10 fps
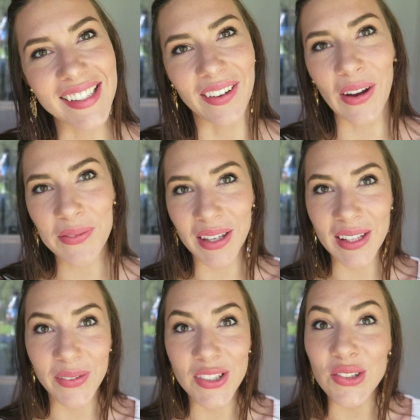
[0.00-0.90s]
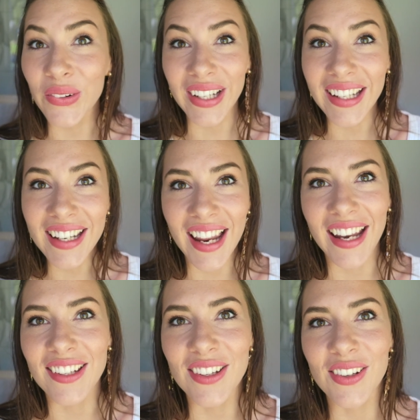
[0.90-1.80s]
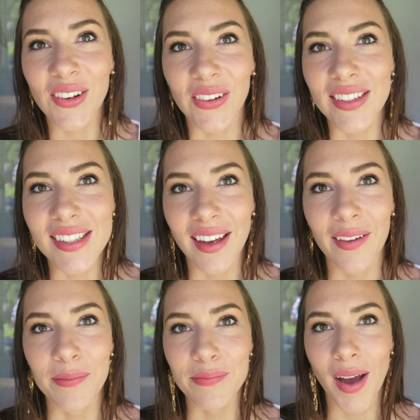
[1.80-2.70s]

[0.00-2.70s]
I hope that you enjoyed it and you got some